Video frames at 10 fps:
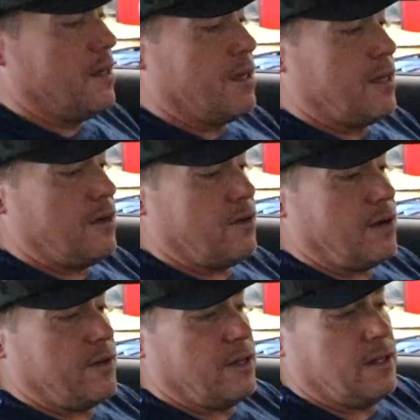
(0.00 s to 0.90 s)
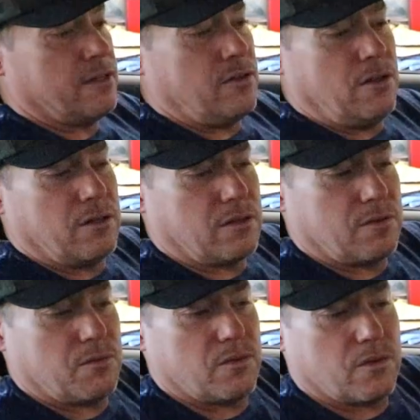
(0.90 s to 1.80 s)
here in a little
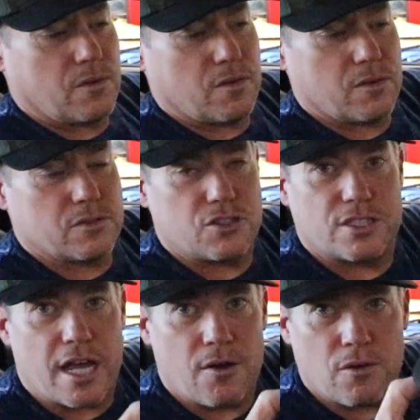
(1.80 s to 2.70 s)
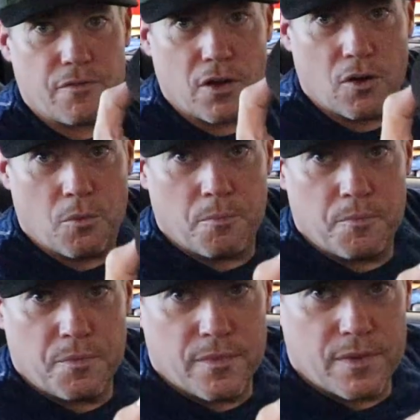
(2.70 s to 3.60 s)
styrofoam
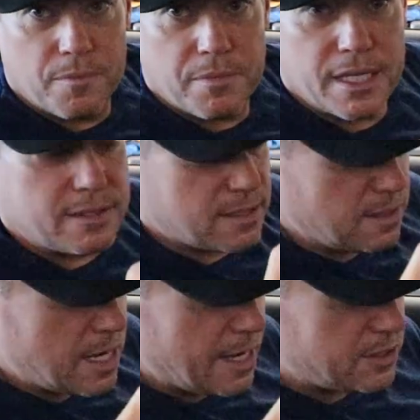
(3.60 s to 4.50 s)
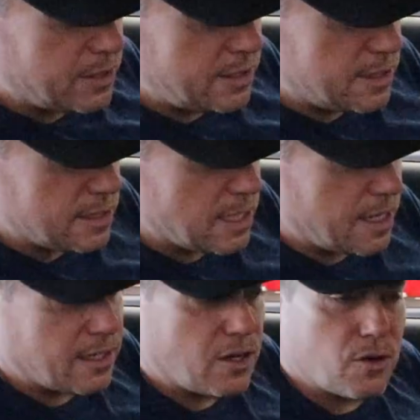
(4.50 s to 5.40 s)
piece that actually is
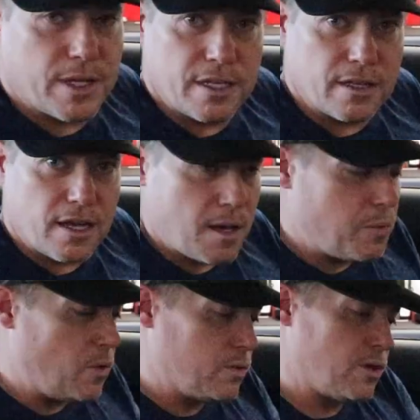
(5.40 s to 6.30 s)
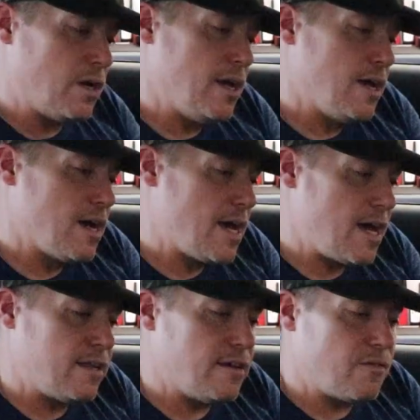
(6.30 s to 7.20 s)
designed to go into the cup holder. I
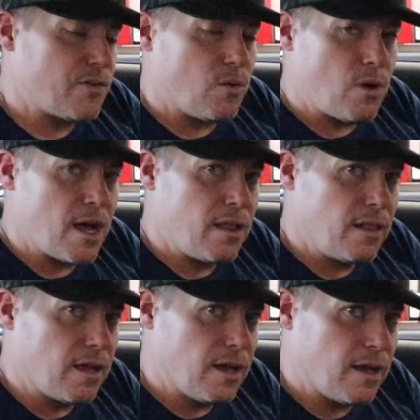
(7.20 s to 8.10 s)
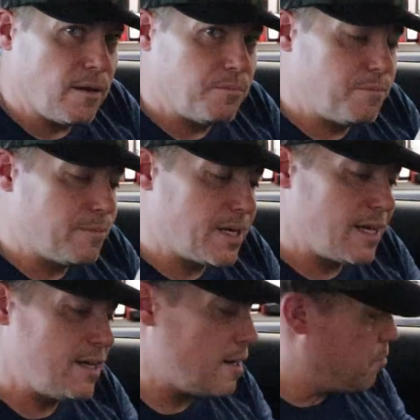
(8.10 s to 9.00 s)
had it there for a while, but I ended